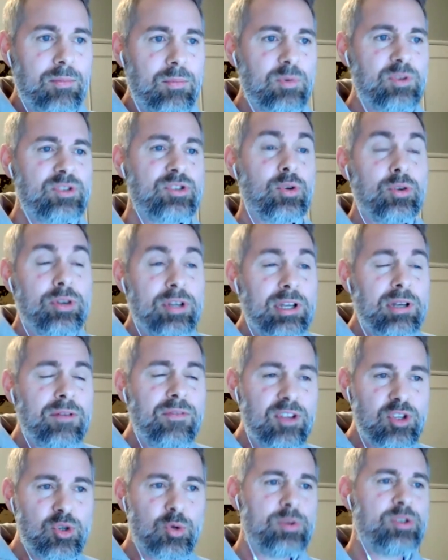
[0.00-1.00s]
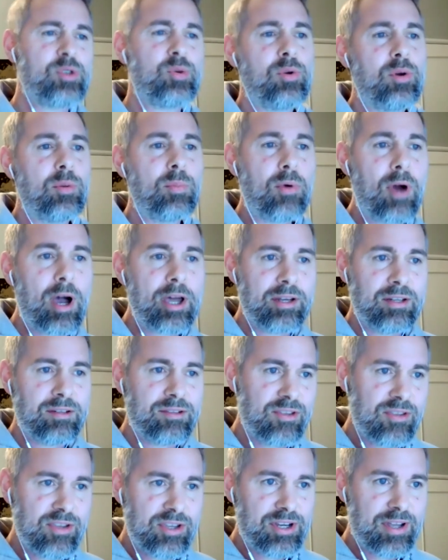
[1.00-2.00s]
certain individuals who were brought into
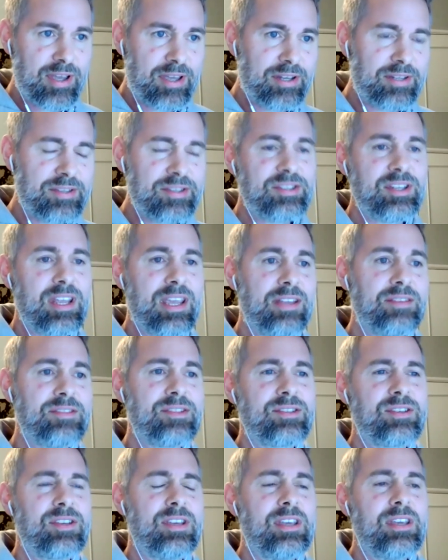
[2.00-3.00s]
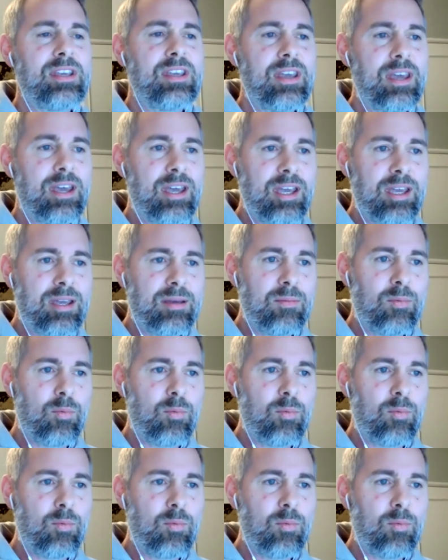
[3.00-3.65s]
the United States um,